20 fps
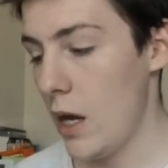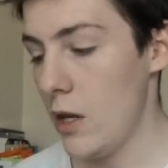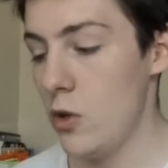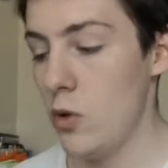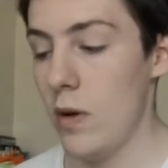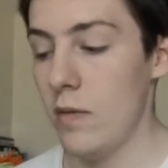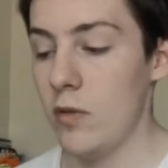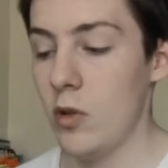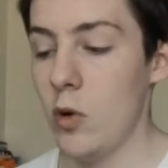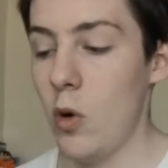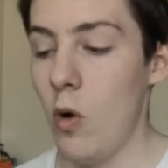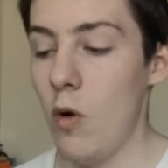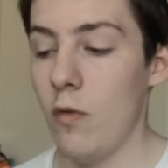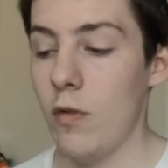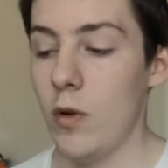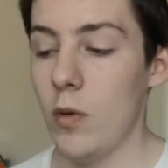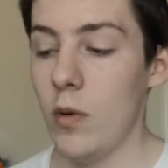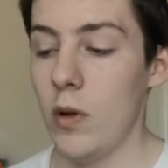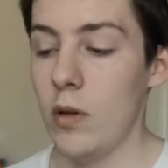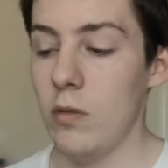I do have to go
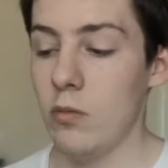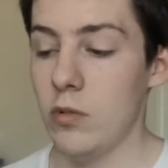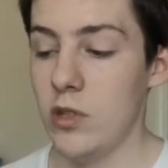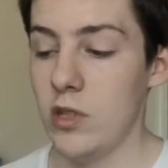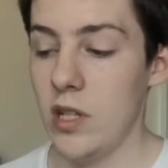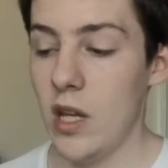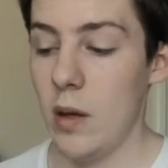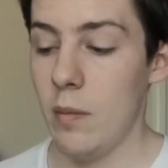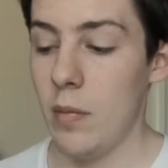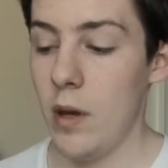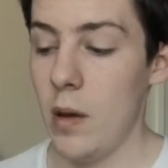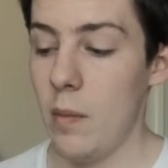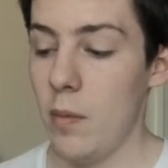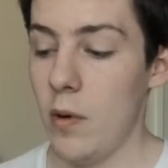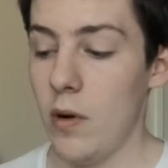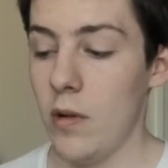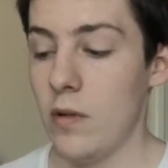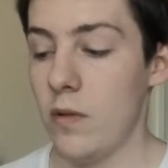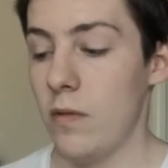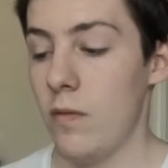over it with
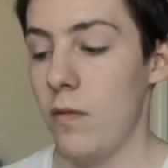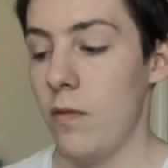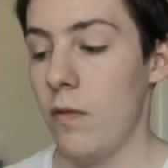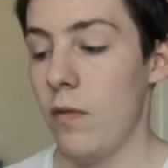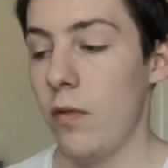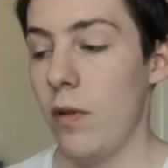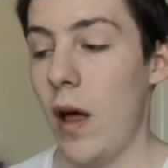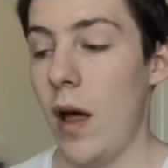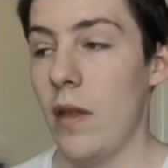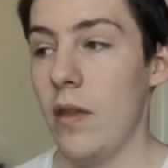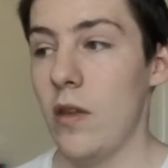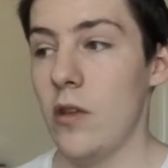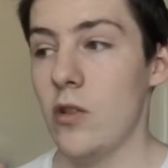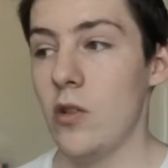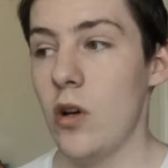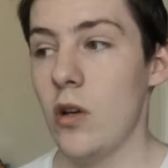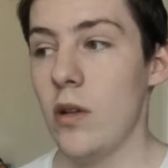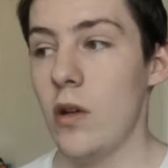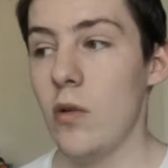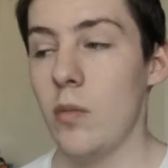sandpaper and flatten
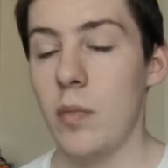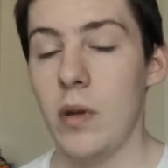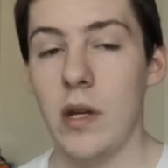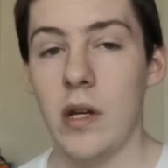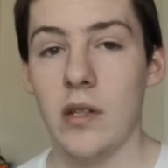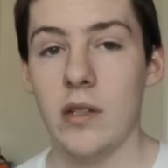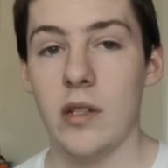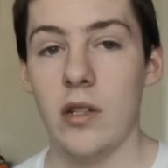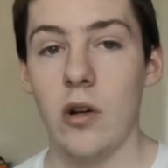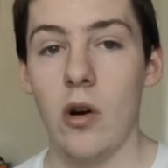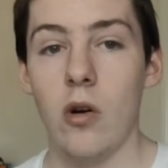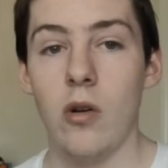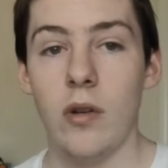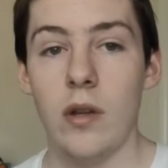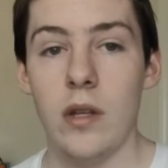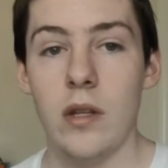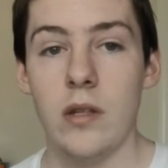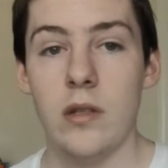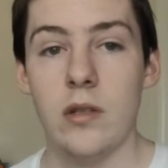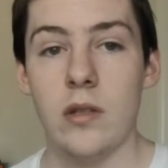this all out because
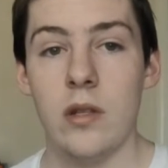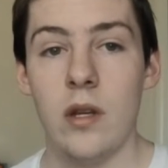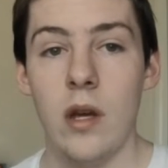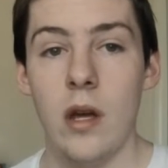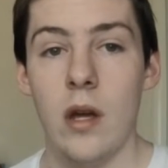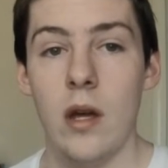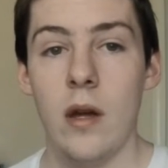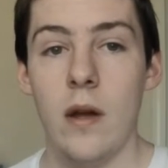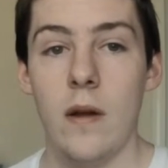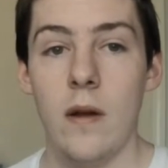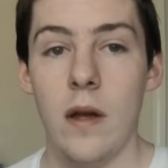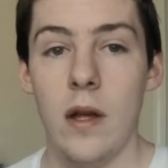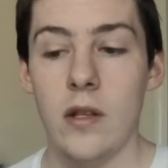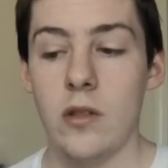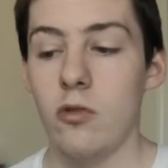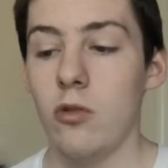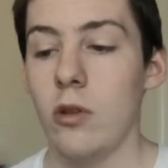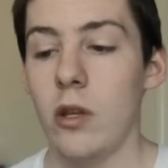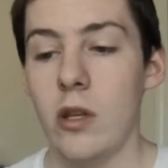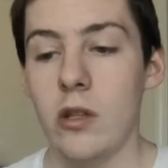
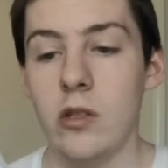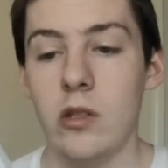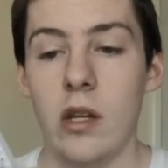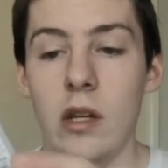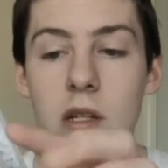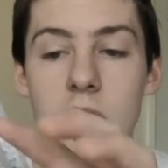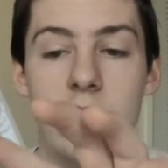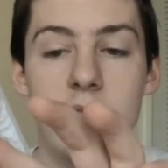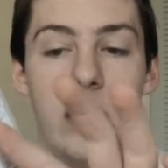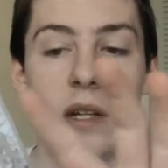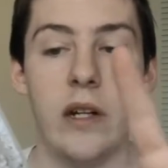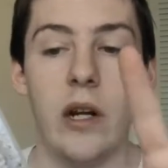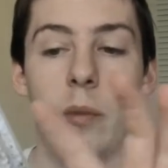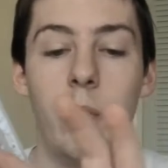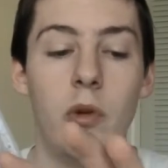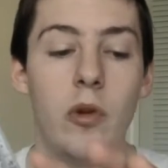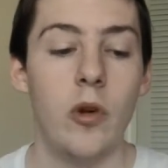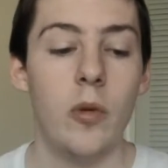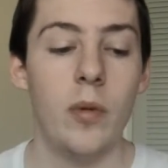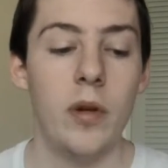it's like sticking
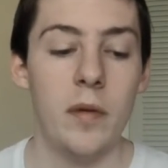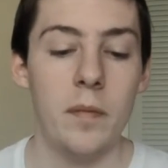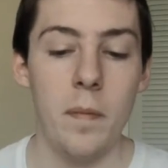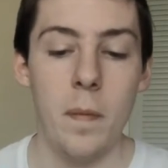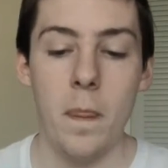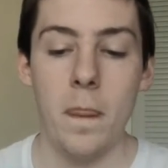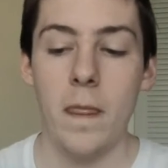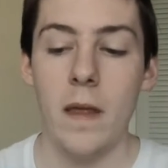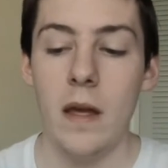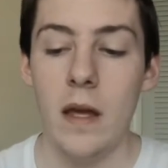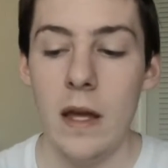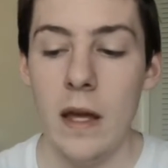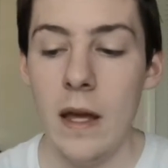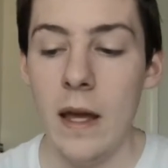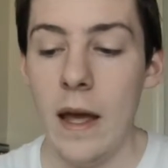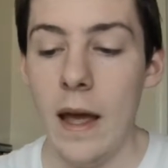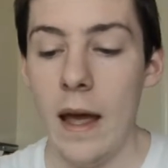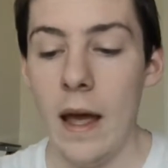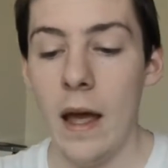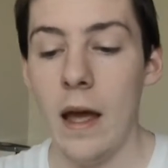up a little bit,
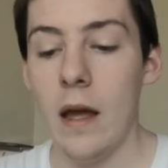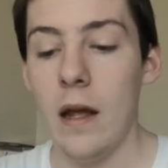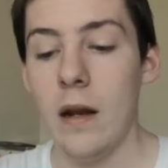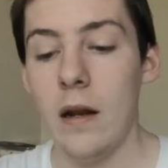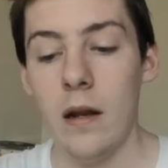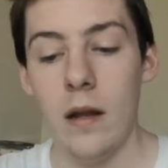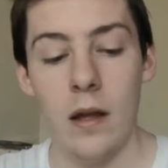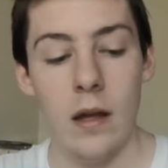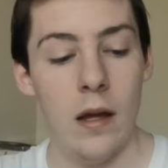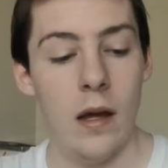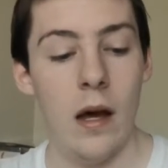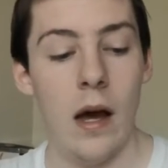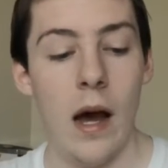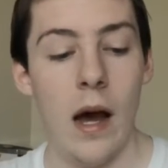and